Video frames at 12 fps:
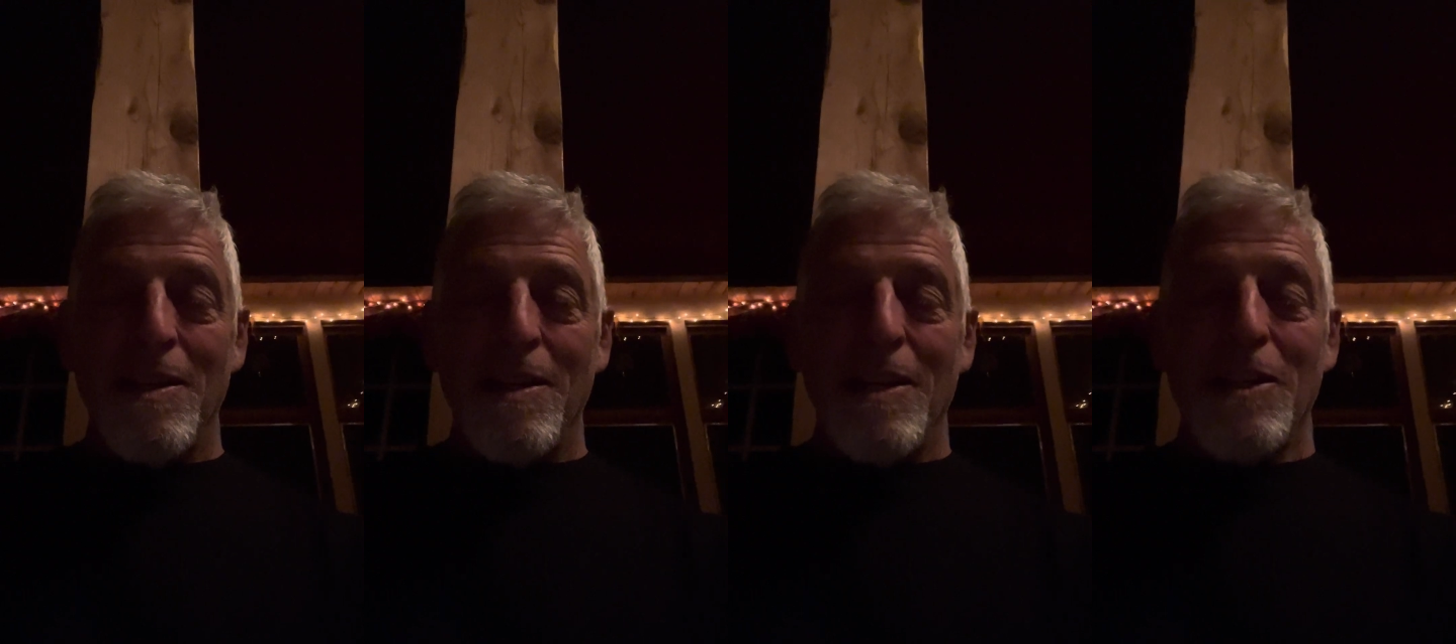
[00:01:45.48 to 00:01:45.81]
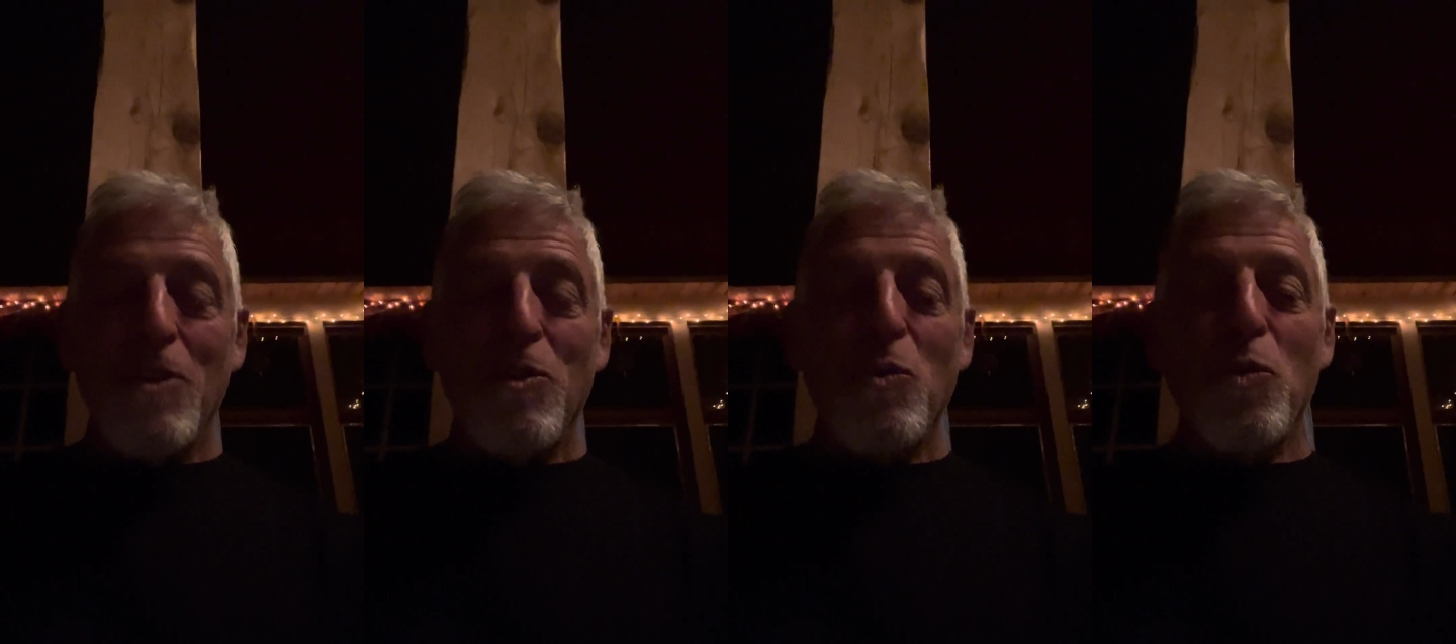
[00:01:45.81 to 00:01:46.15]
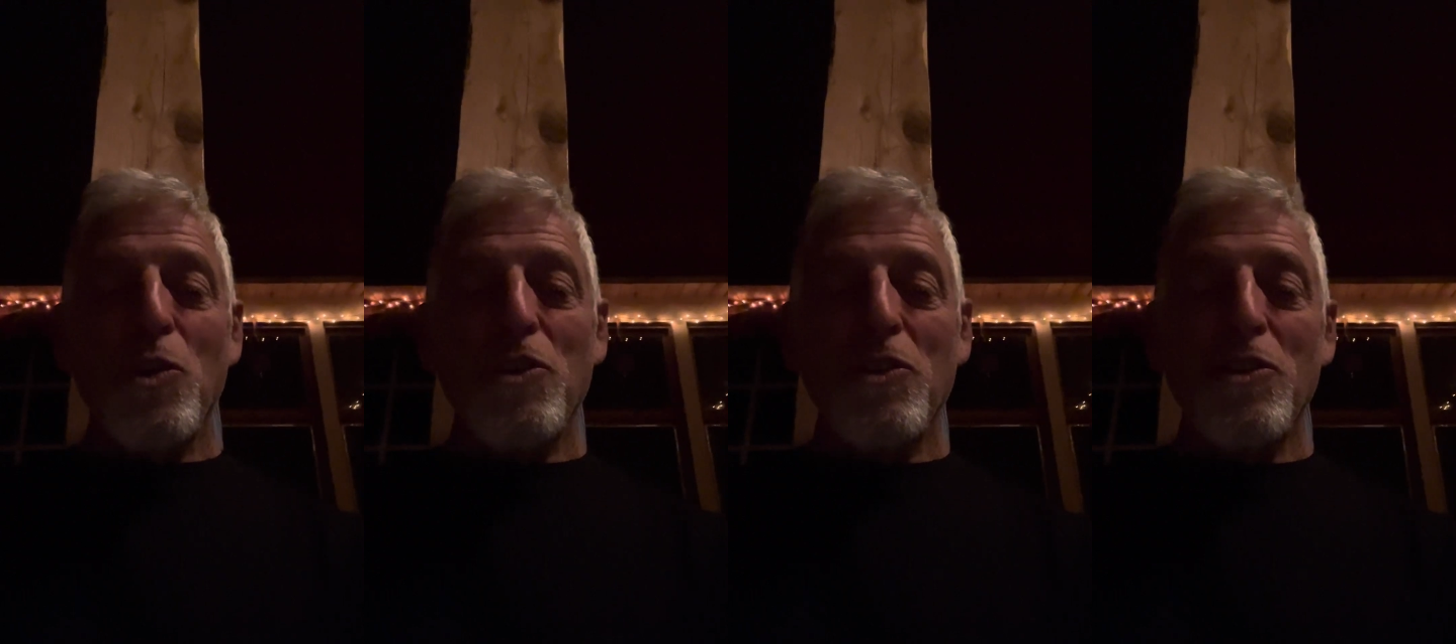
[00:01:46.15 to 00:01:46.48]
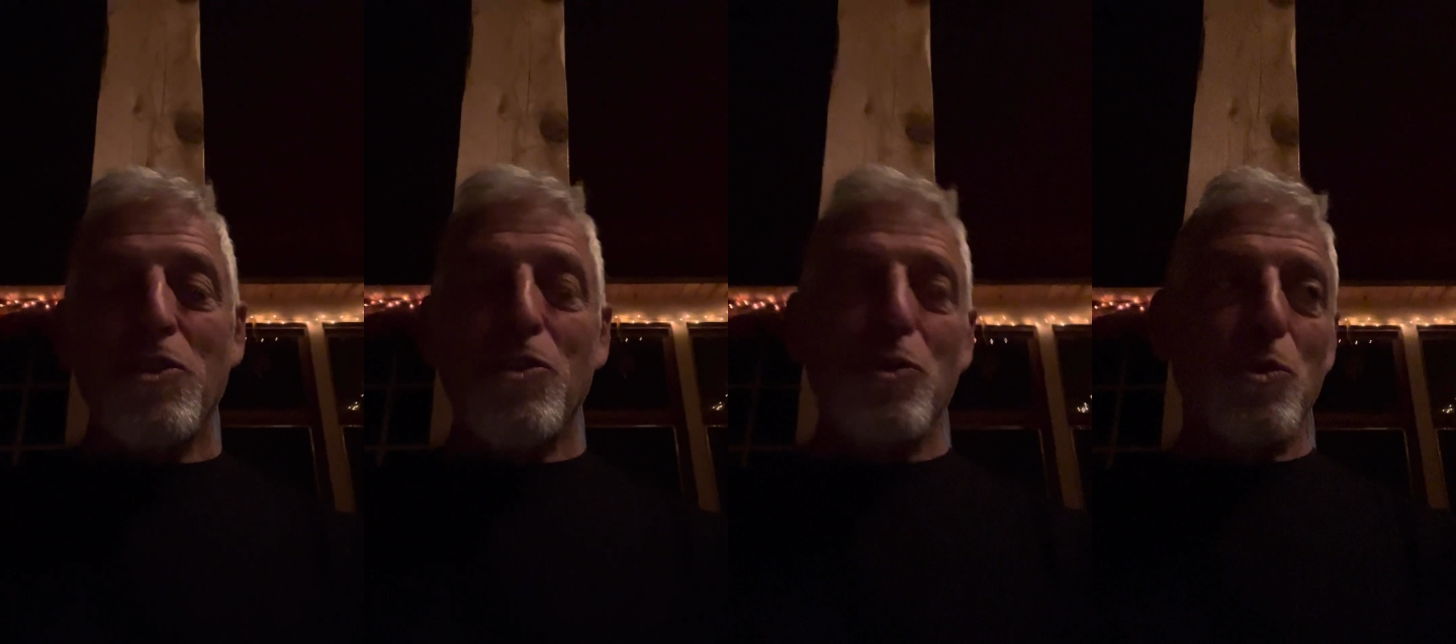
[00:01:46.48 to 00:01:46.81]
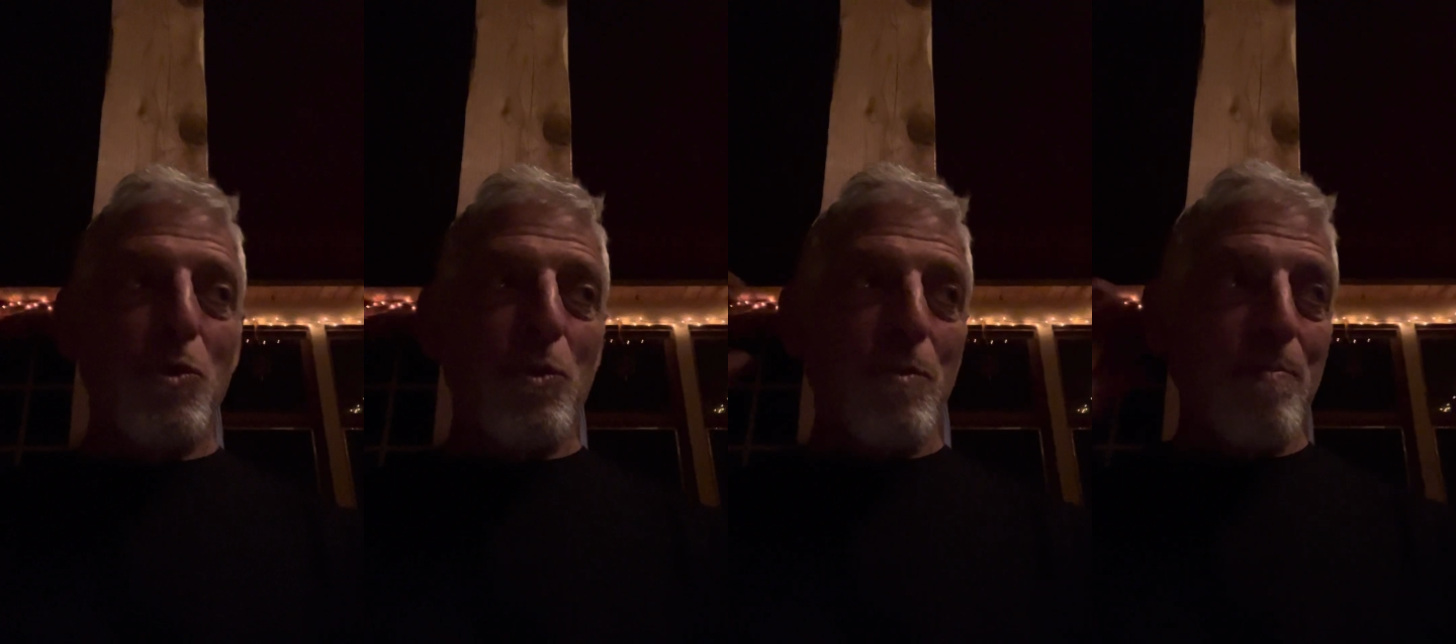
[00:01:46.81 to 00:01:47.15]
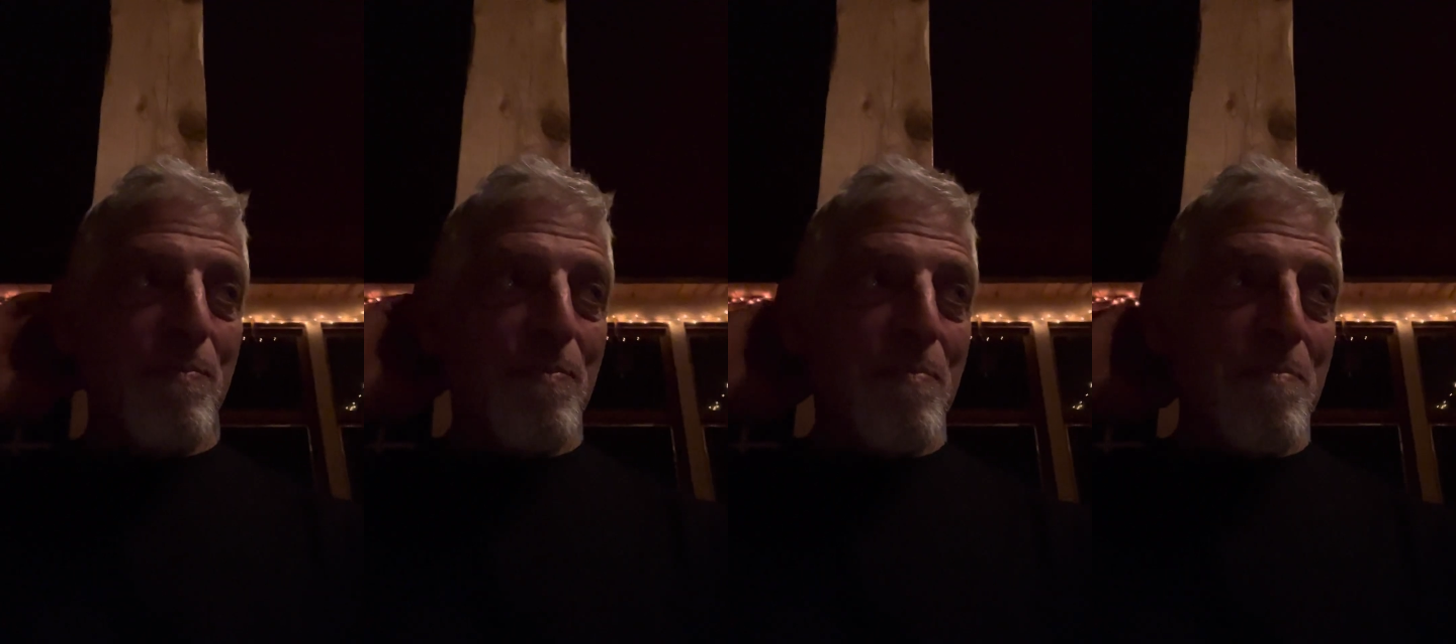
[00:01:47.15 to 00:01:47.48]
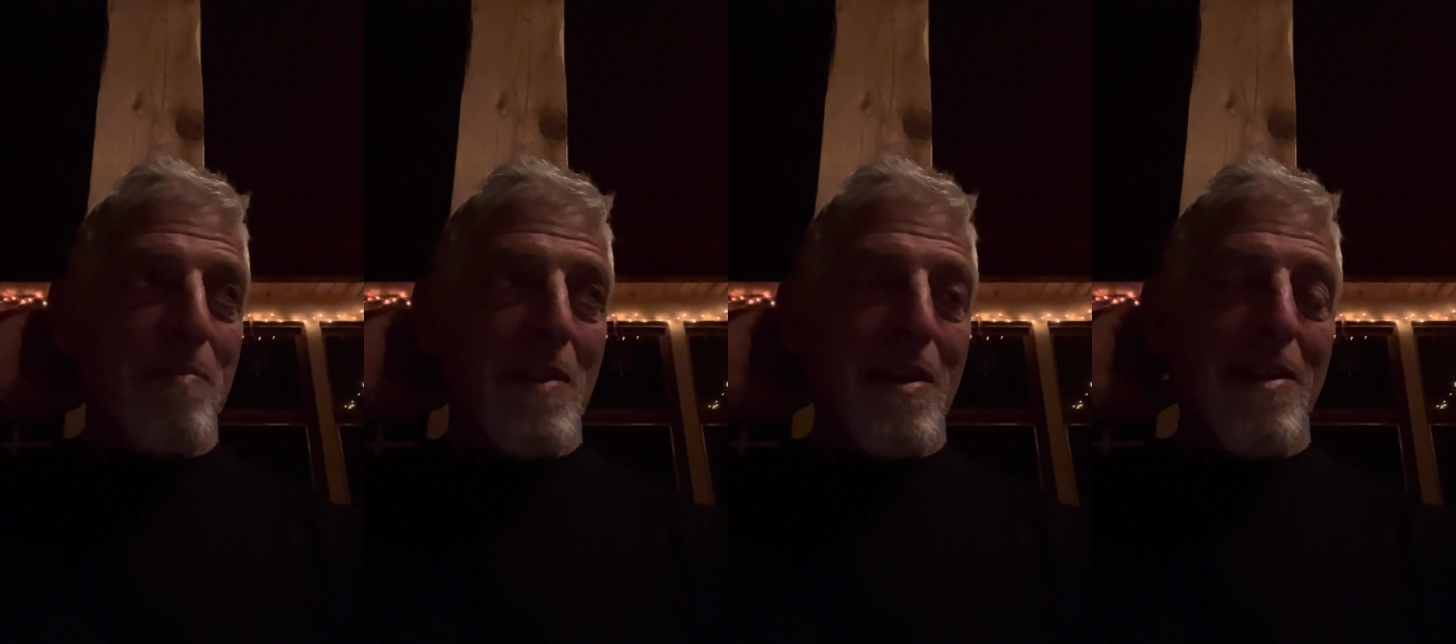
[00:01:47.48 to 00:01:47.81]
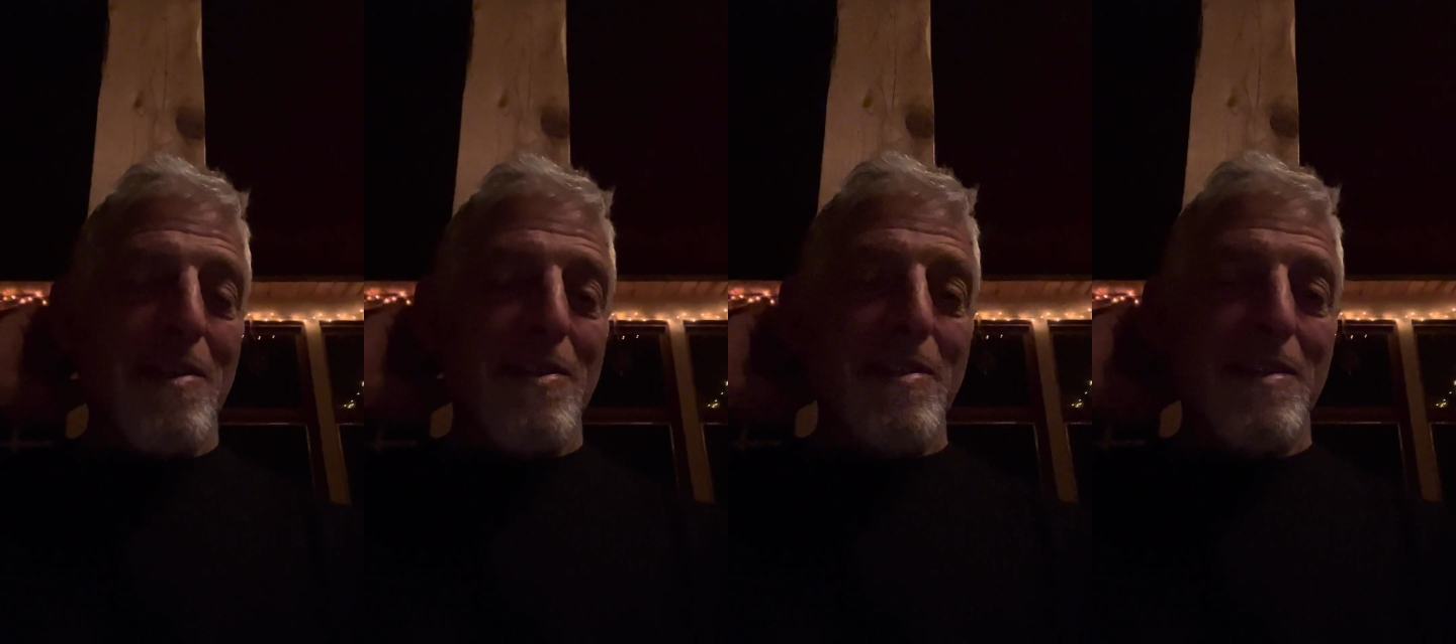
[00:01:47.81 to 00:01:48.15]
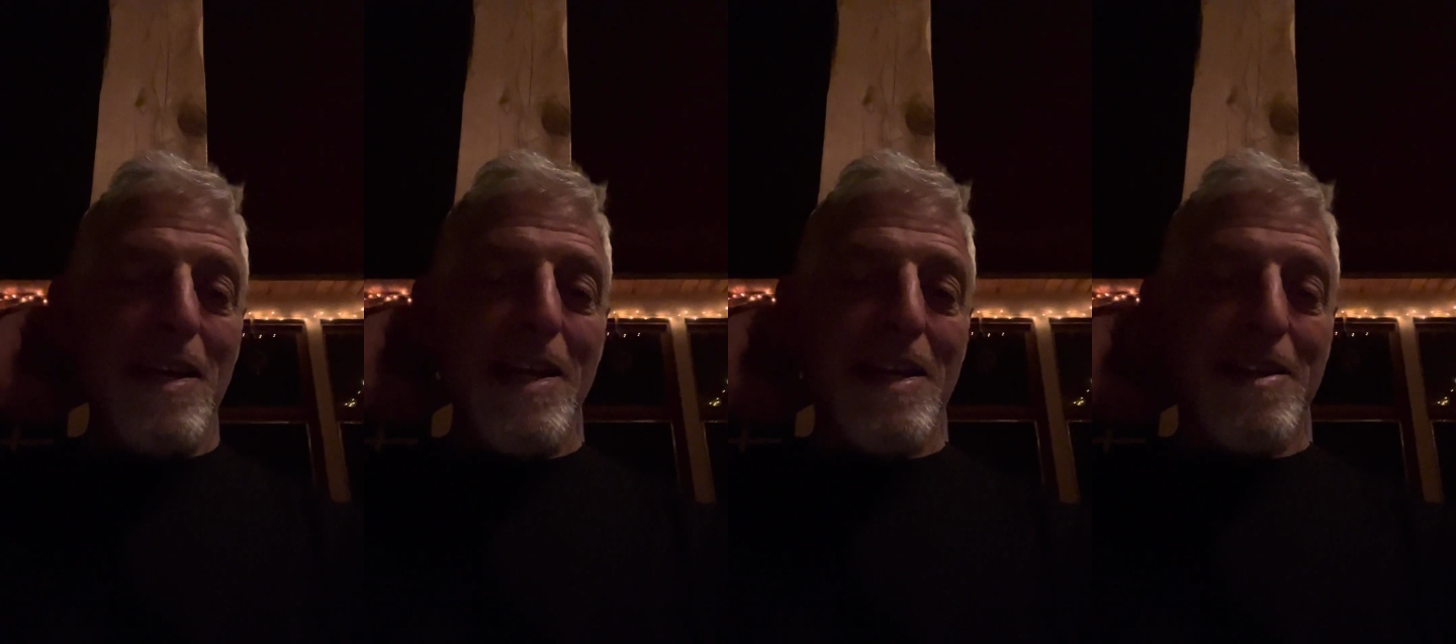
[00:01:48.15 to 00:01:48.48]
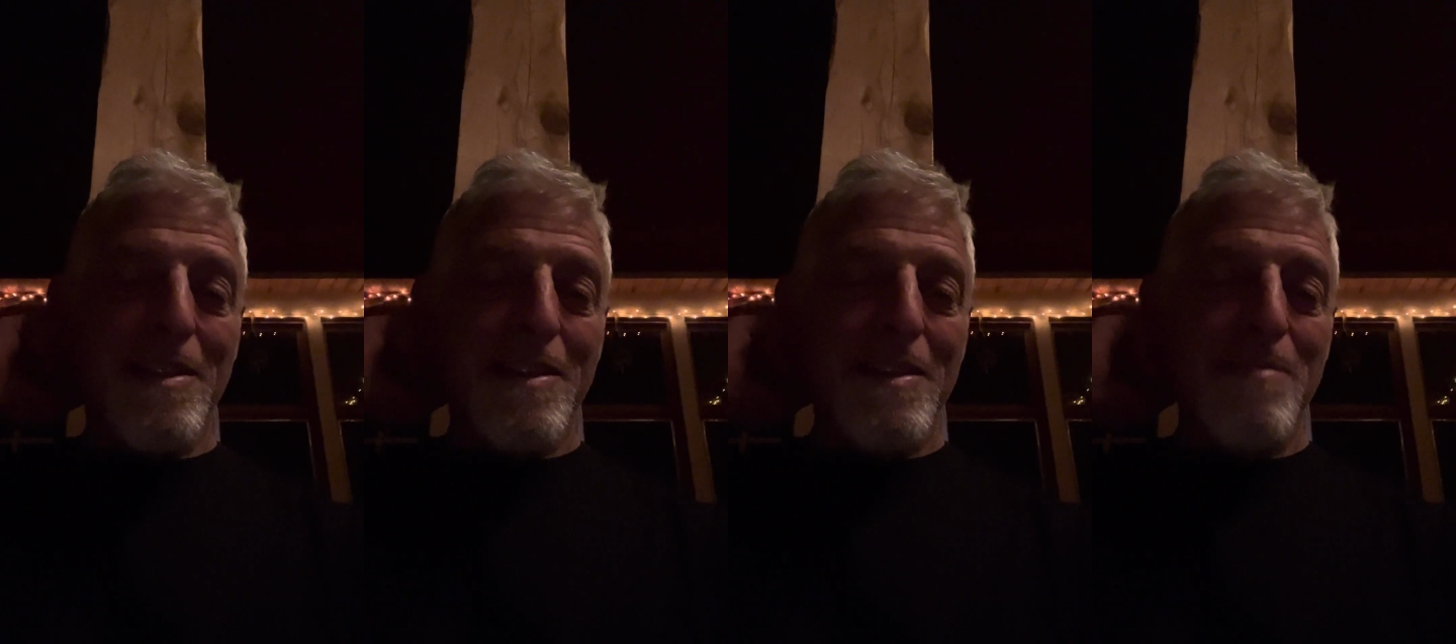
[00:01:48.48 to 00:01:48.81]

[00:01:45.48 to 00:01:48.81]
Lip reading: And in order to take